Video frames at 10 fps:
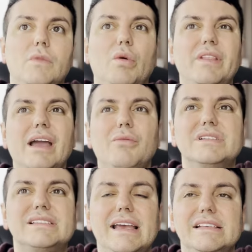One thing I
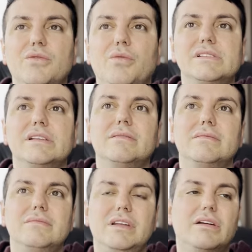will say is it was,
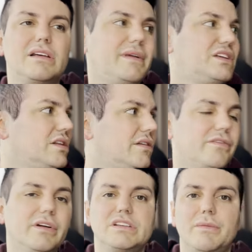you know, I mentioned the
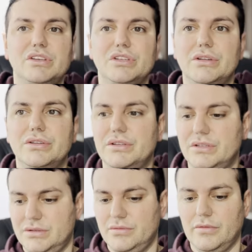fridge, I mentioned the
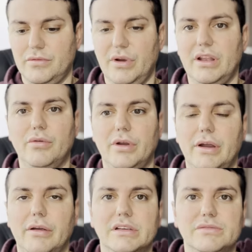sort of wind we're
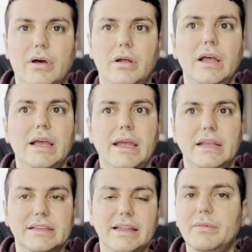hearing as well.
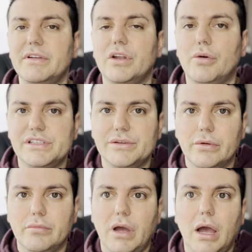It's a little bit of a noisy
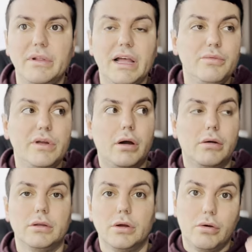room. I'm glad we
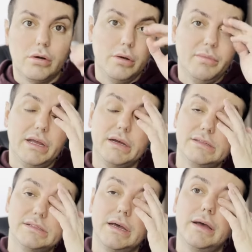are on the corner
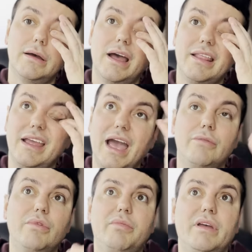because I think
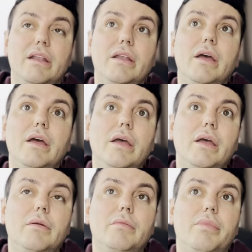had we been
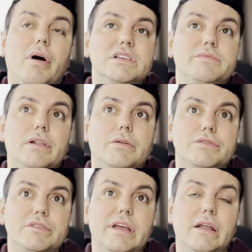possibly
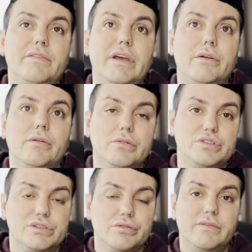closer to the elevator or
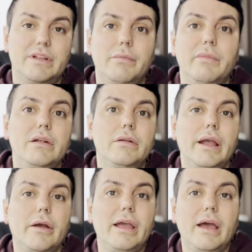just sort of in the middle
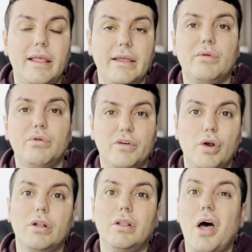area, I think we would have
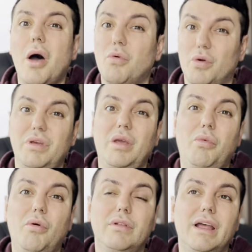heard a lot more
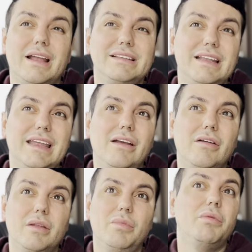people. Like, I did
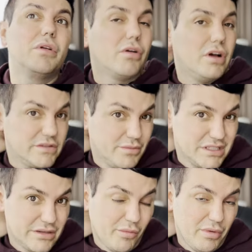hear the people across from
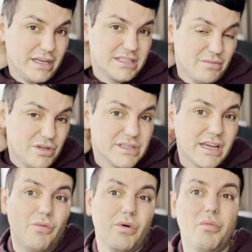us, they were playing some
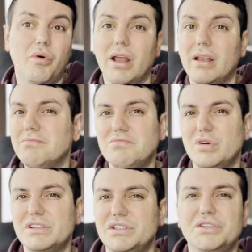music at one point. It
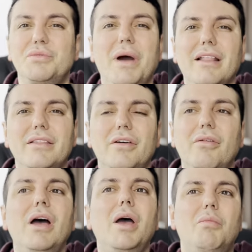wasn't too bad
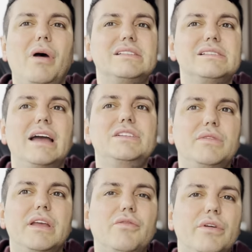though, but I do
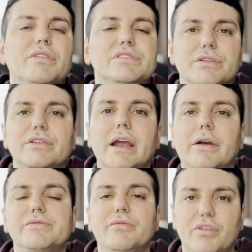think if we were in certain
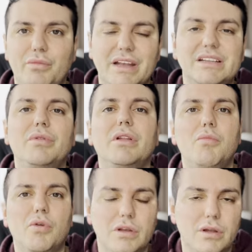areas, we would have picked up a lot
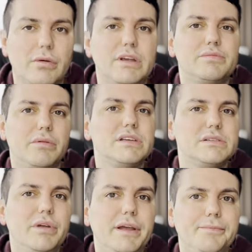more of the noise
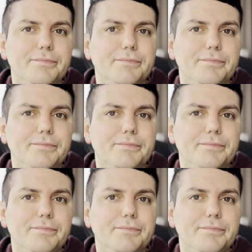possibly.